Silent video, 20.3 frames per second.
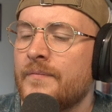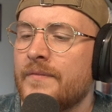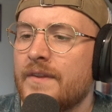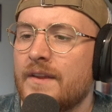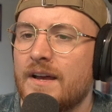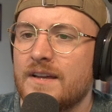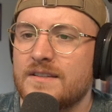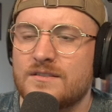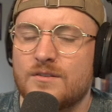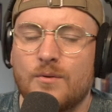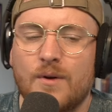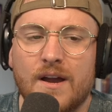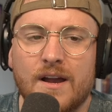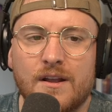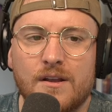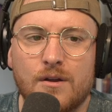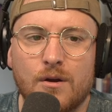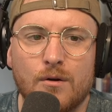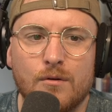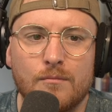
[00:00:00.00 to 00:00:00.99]
That's quite a
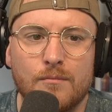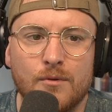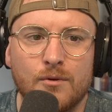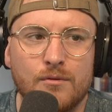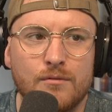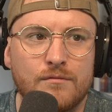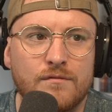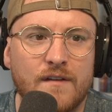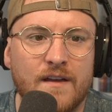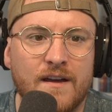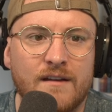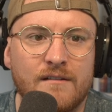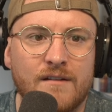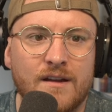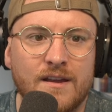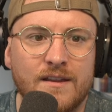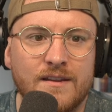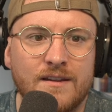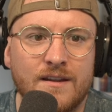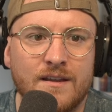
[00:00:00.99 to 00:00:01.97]
goat move there,
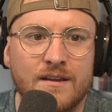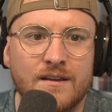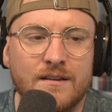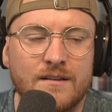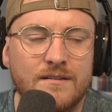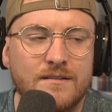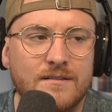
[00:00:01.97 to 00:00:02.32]
right? Isn't it?